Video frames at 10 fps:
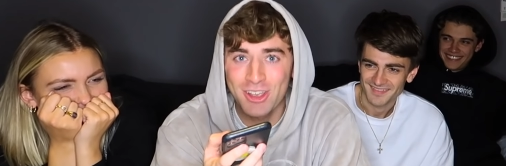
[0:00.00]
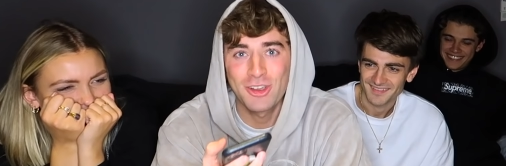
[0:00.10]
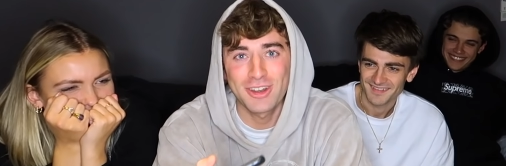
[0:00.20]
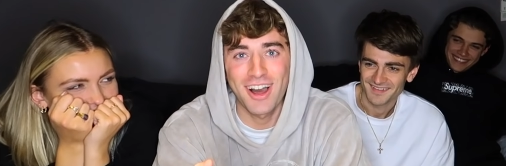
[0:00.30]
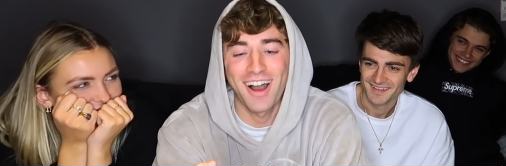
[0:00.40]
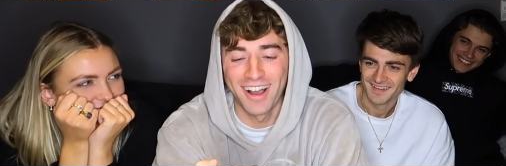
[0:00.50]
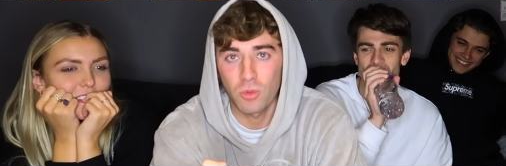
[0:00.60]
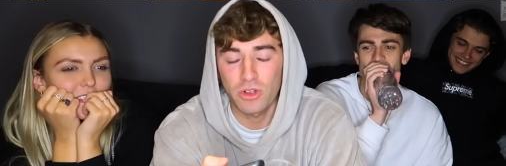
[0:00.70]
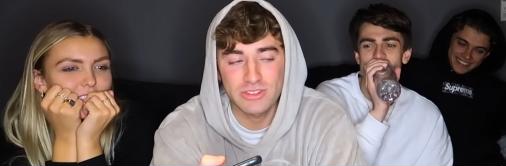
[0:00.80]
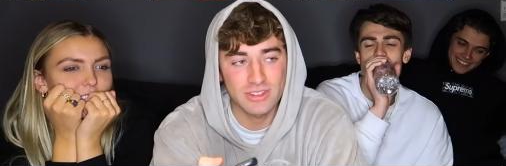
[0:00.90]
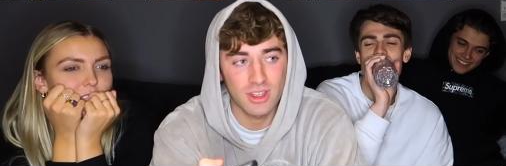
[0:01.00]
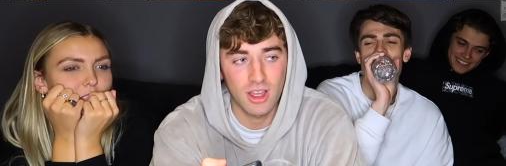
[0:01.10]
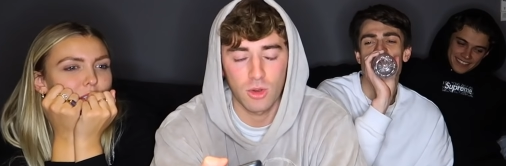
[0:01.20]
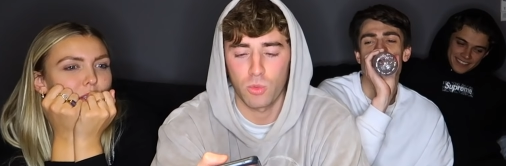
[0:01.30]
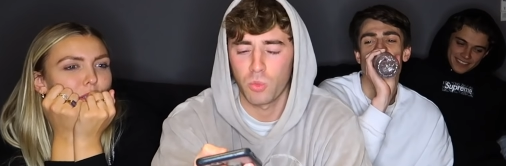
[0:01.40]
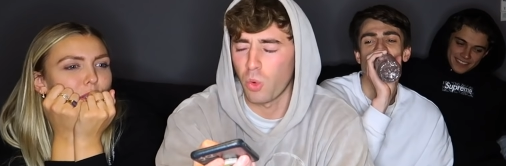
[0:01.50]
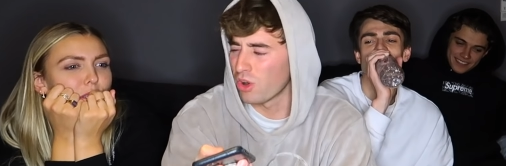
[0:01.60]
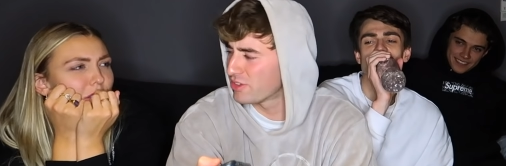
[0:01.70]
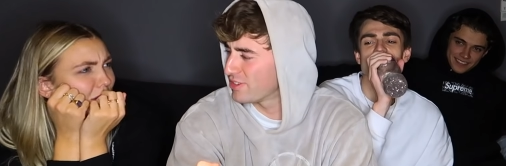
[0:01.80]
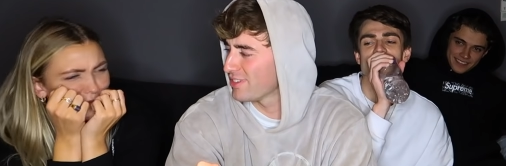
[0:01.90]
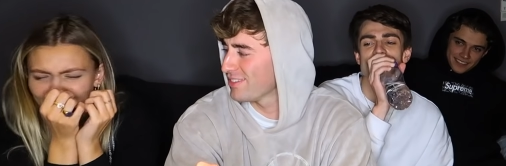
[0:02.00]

Speaker 1: Good luck. What? Bye. What?